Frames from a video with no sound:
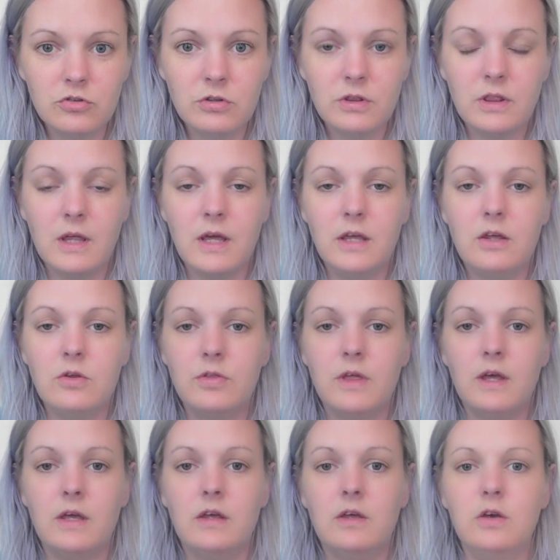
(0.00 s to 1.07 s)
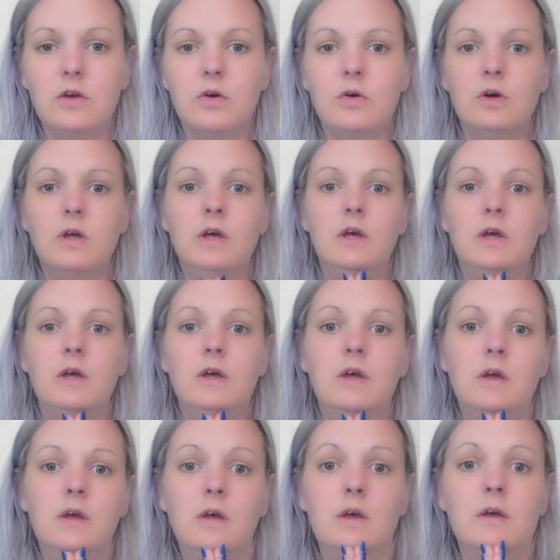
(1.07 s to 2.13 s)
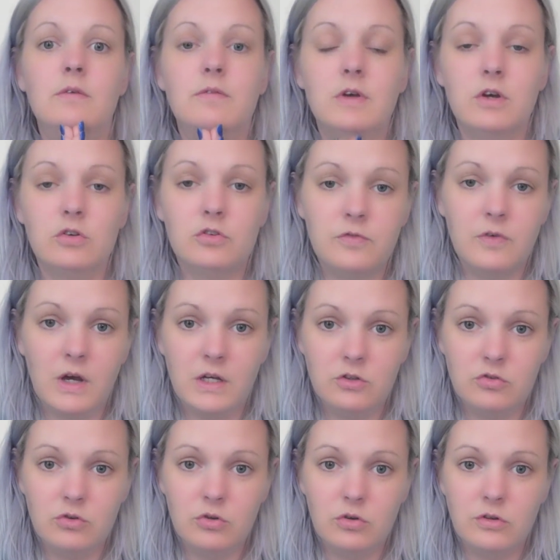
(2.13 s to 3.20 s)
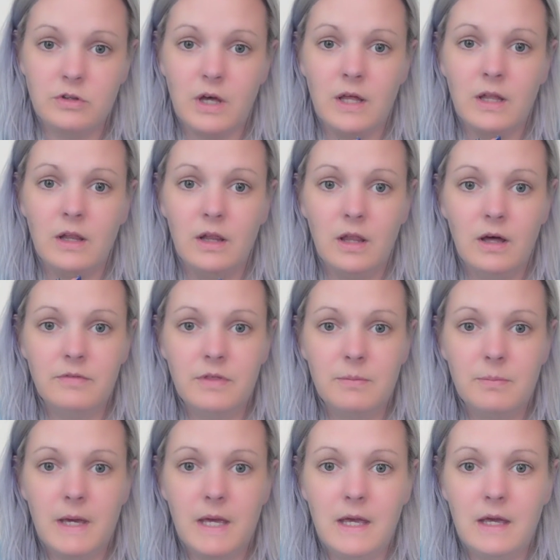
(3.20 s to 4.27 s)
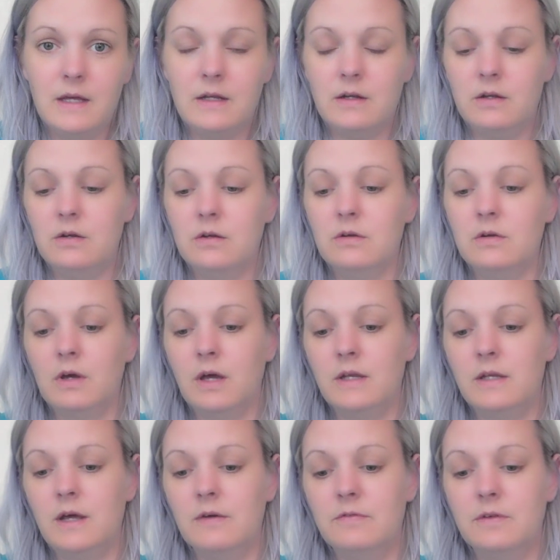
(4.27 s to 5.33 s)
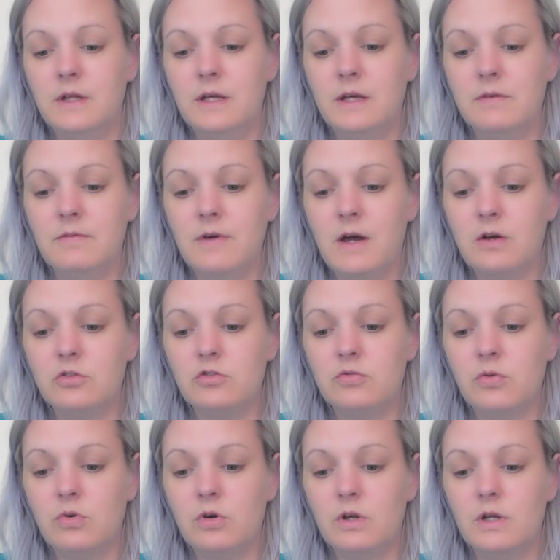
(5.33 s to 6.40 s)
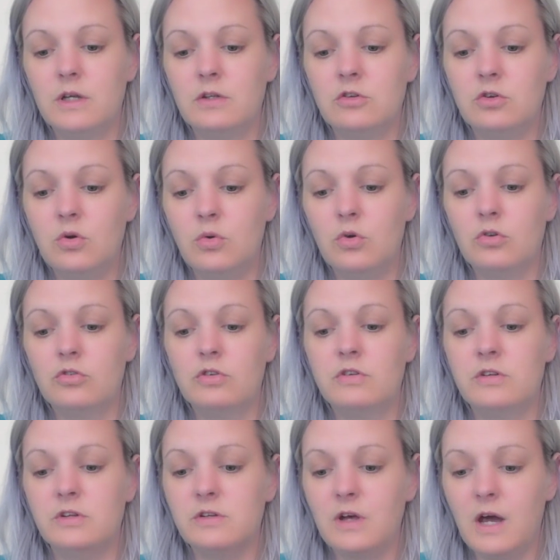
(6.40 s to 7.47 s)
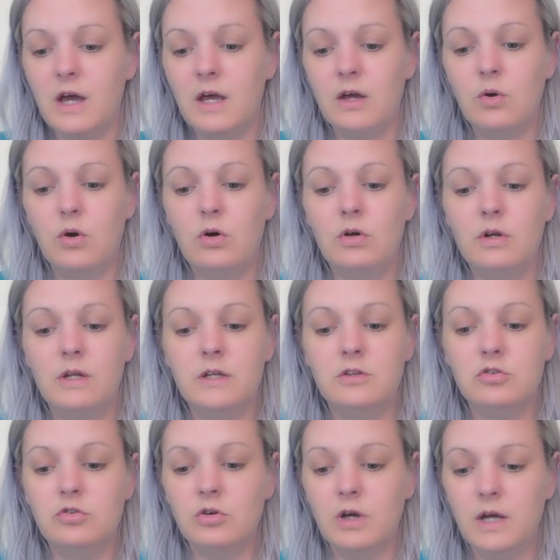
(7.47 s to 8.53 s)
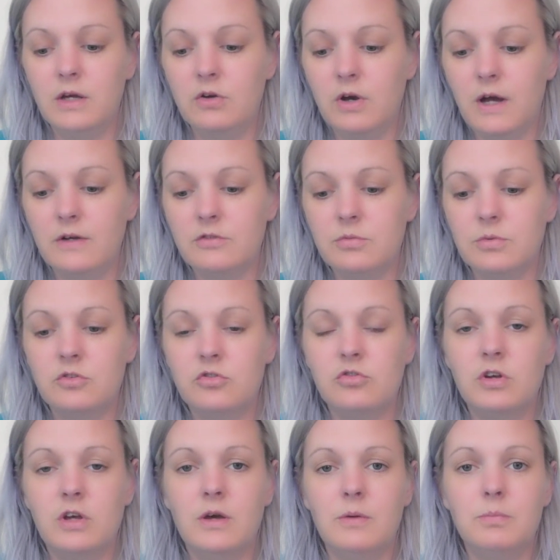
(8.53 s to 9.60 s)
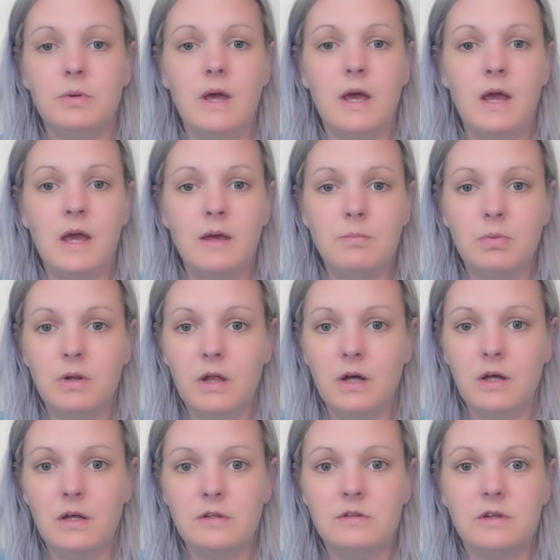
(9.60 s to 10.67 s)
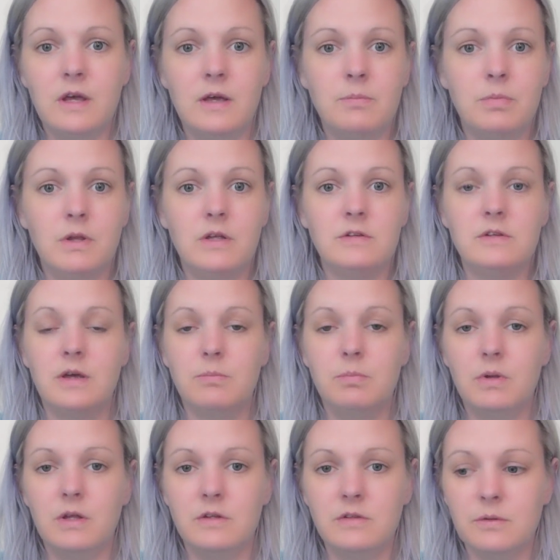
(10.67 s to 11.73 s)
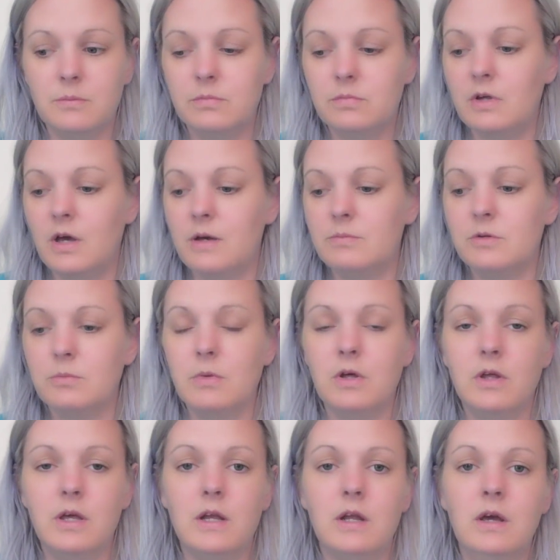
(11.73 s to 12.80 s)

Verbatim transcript: Thank you, thank you. Veers Fine Jewels. I love the band. I definitely can vouch for it. It's gorgeous. It's high quality. It's great craftsmanship. A plus, A plus, A plus, um, times a million.